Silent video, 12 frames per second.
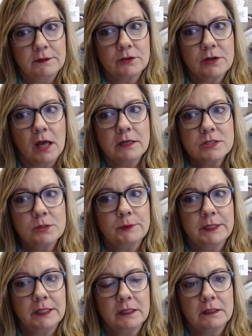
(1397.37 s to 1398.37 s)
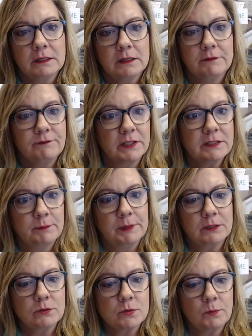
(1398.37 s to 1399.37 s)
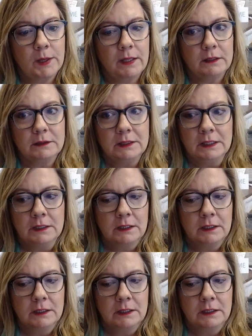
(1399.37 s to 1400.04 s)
They're not doing the fundamentals well,